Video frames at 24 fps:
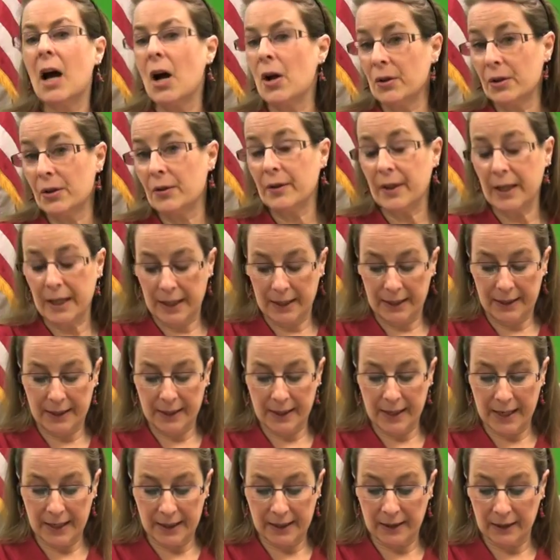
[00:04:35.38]
I also think it's
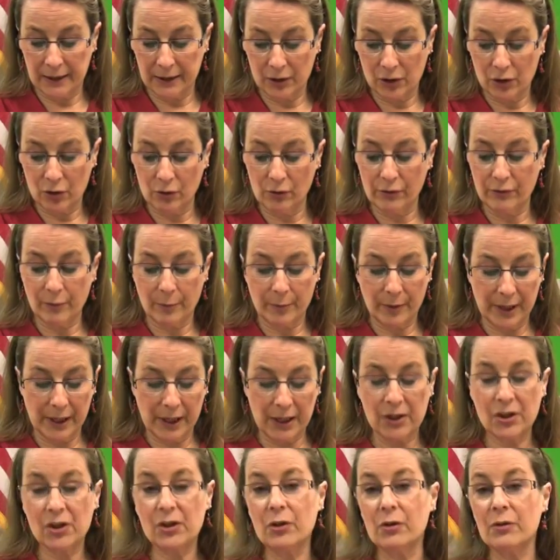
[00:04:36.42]
an excellent tool for
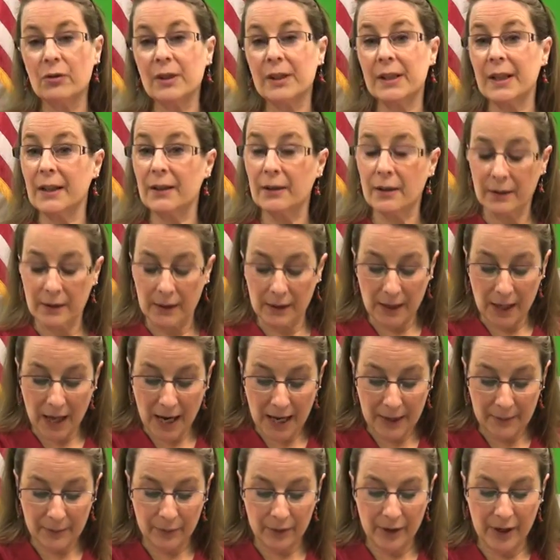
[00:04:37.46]
bringing students into the
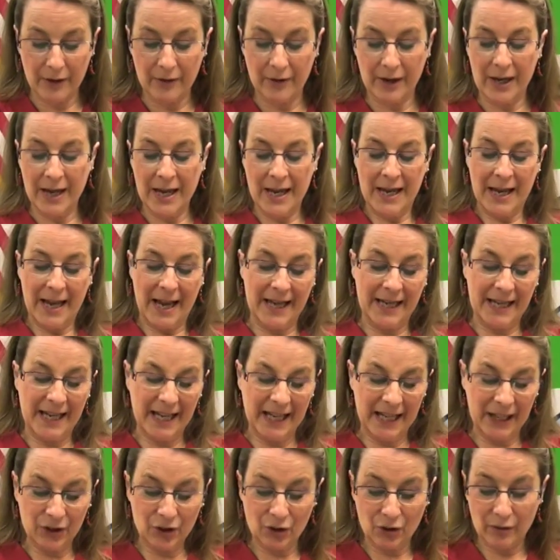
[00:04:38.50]
library and
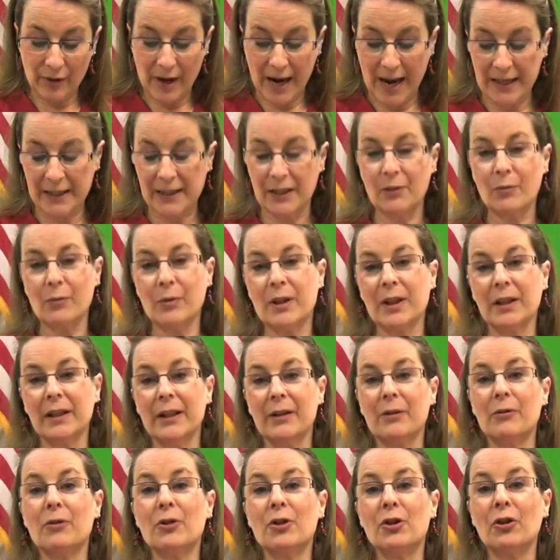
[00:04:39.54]
interacting with
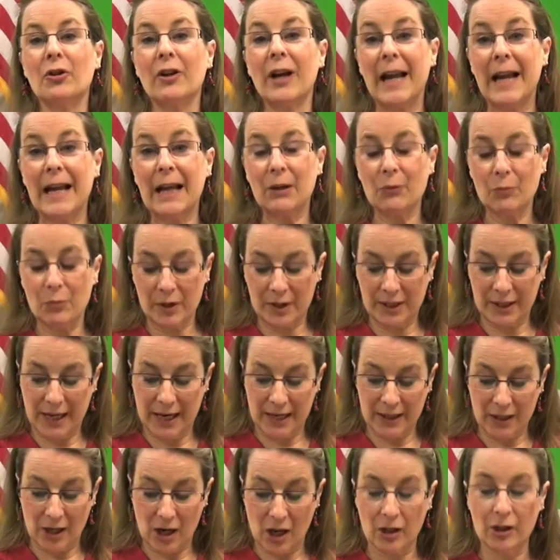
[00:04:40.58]
literature and with
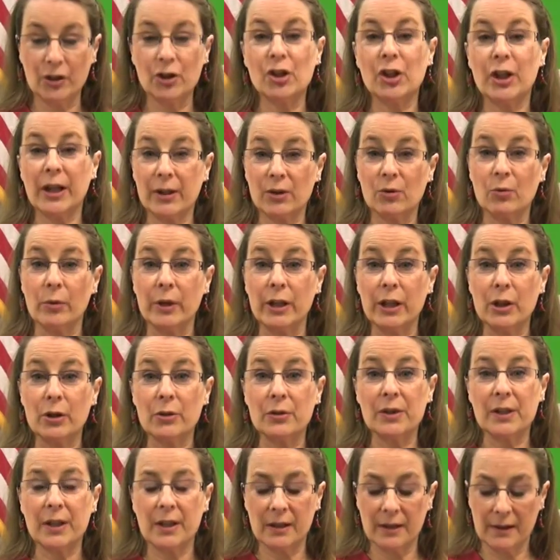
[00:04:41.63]
technology as we
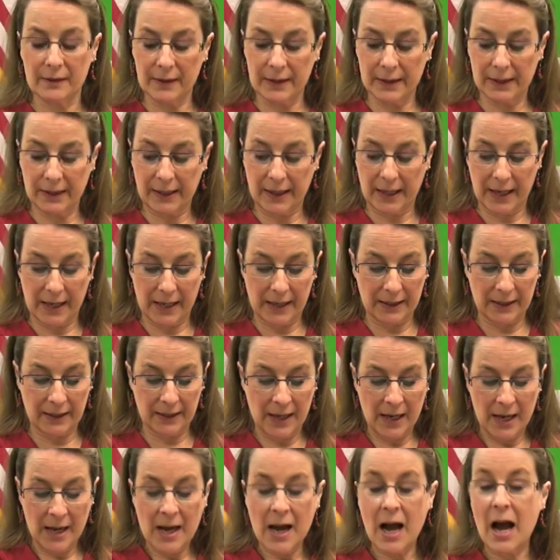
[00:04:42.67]
used it in this case.
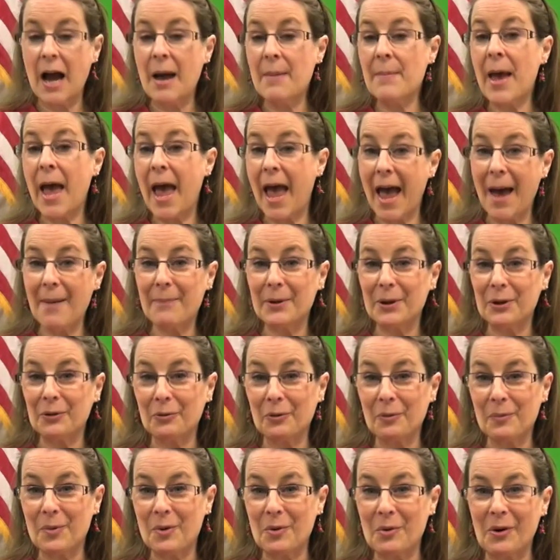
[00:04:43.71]
I'm happy to
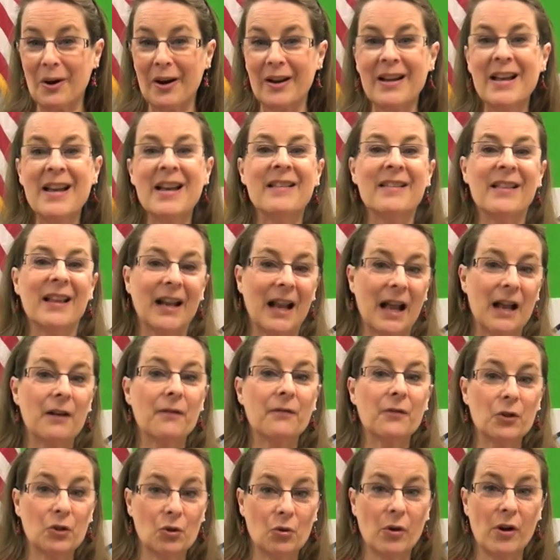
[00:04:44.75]
report that out
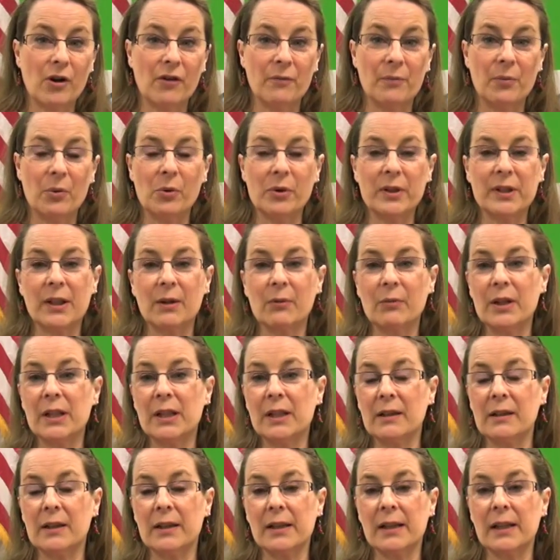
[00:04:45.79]
of the 12 boys that we
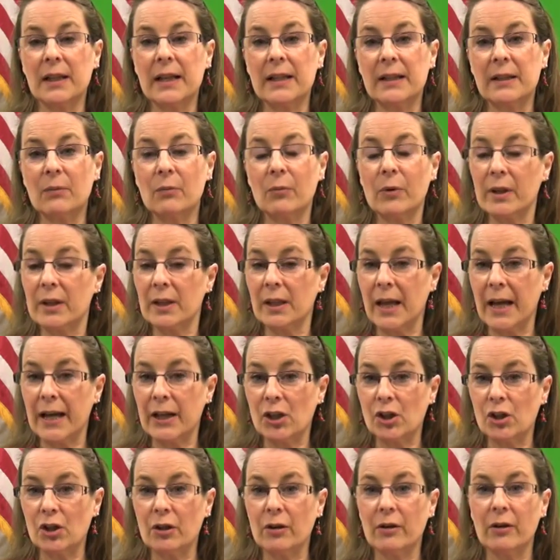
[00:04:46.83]
did this lesson with
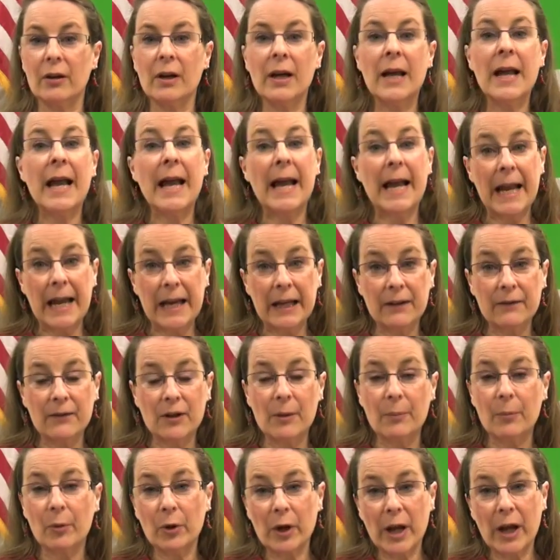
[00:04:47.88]
last year, 8 of
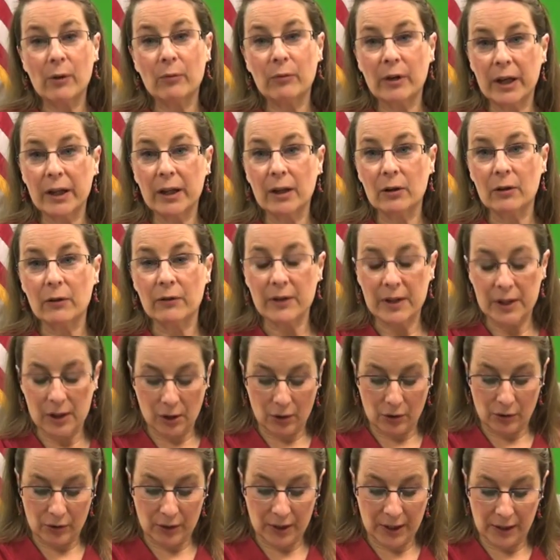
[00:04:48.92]
them are now regular
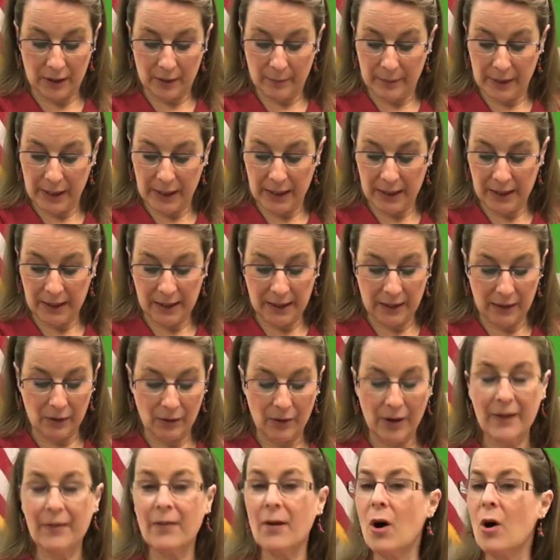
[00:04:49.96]
visitors in the Media
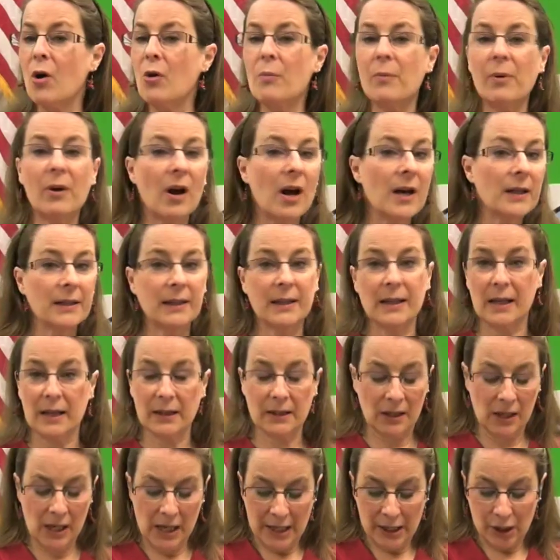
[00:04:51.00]
Center, and the whole
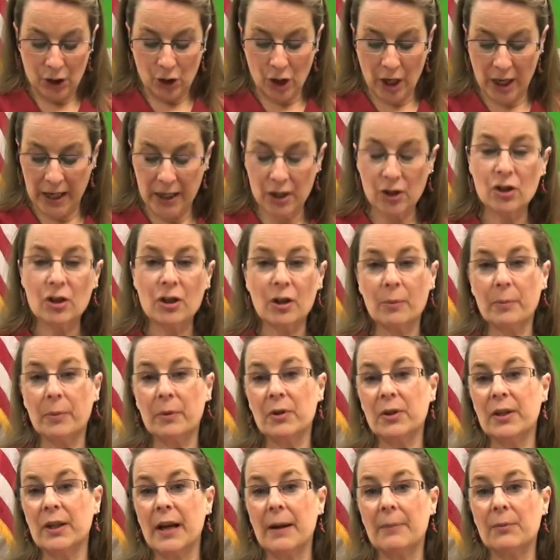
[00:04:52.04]
process changed their
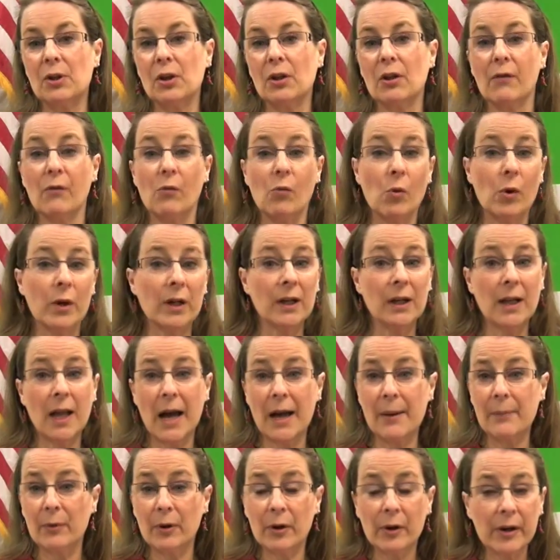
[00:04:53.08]
perception of what a
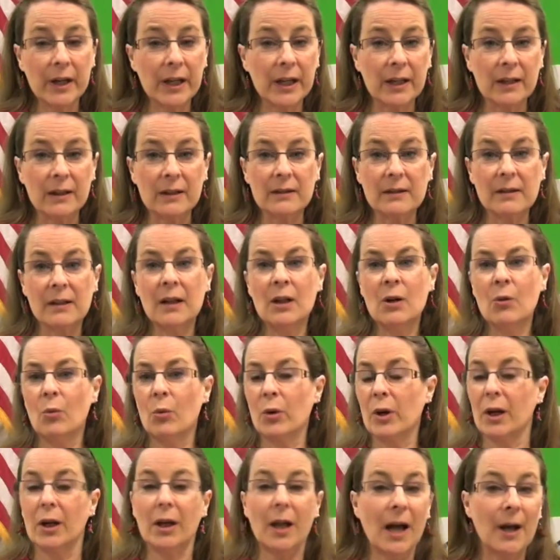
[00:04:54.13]
library is,
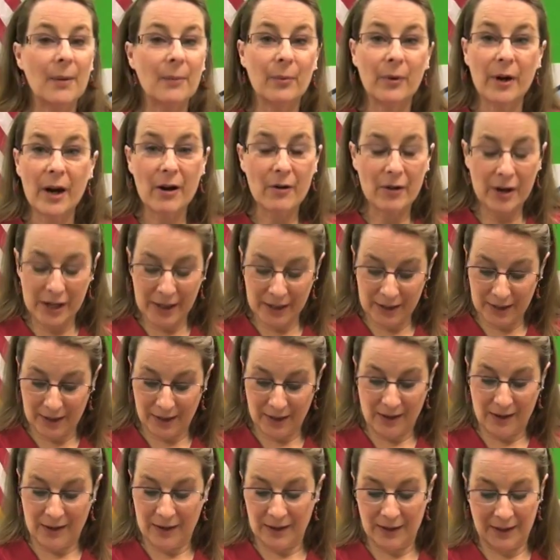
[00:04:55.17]
what a librarian
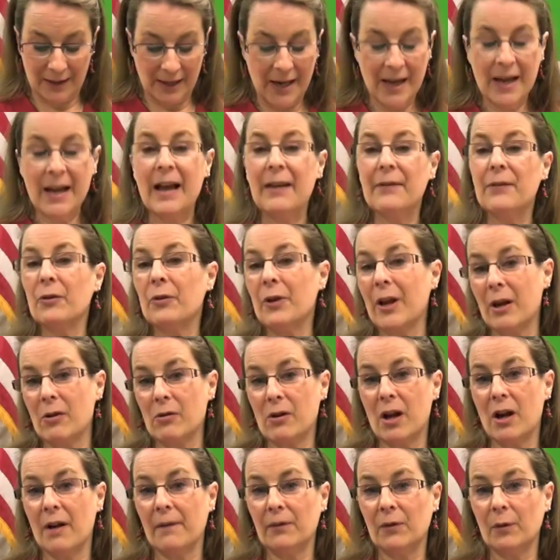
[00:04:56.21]
does, and they're now
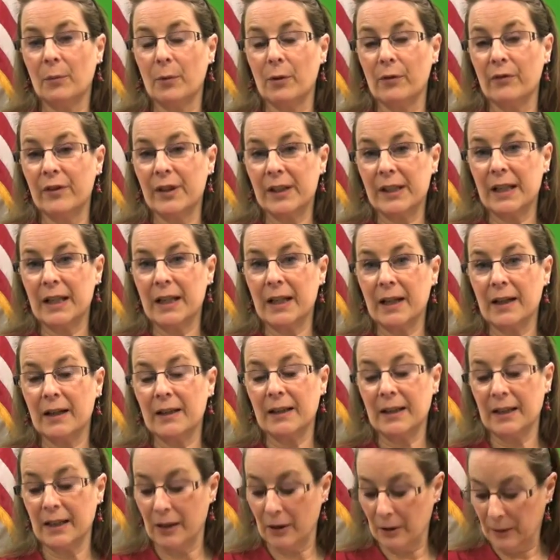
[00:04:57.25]
comfortable visiting
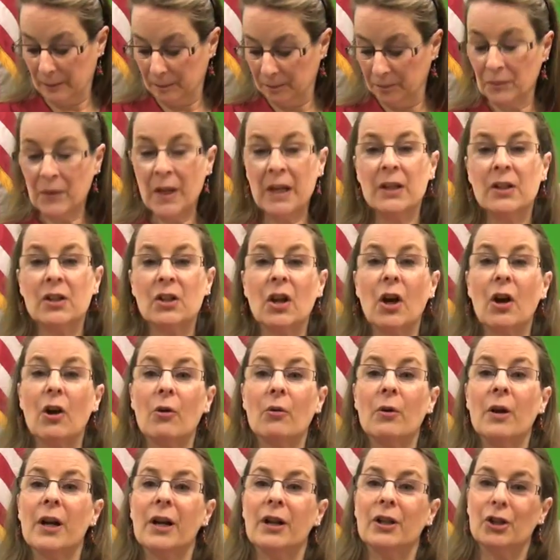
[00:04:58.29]
us here.
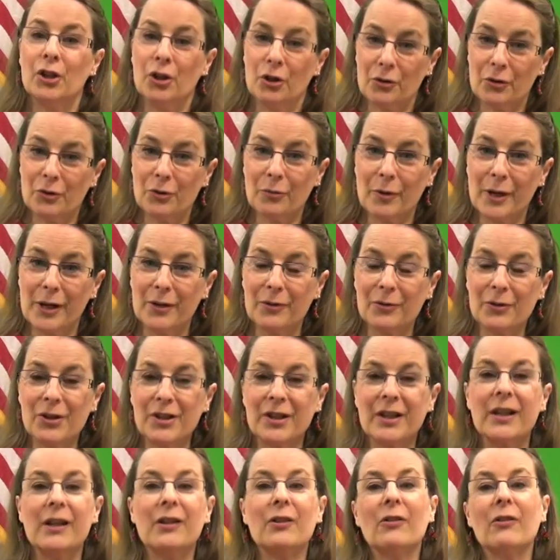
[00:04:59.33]
So use Reader's
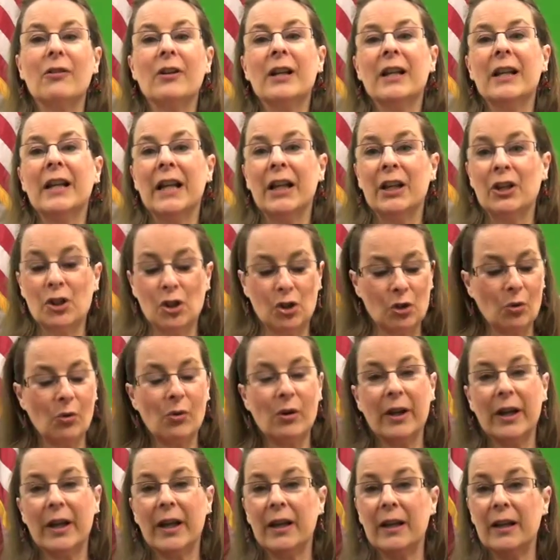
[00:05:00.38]
Theater,
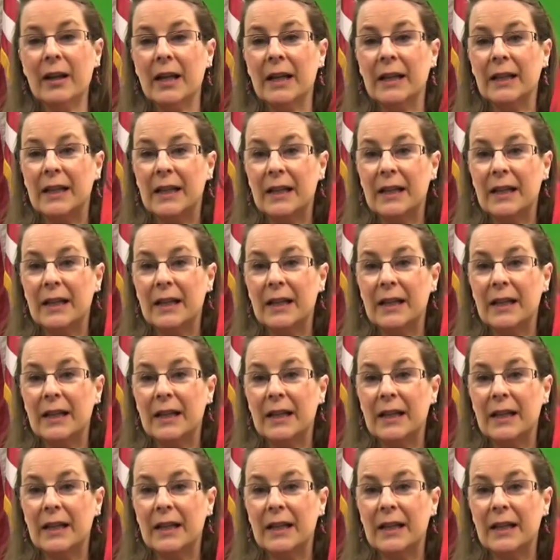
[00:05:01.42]
enjoy it.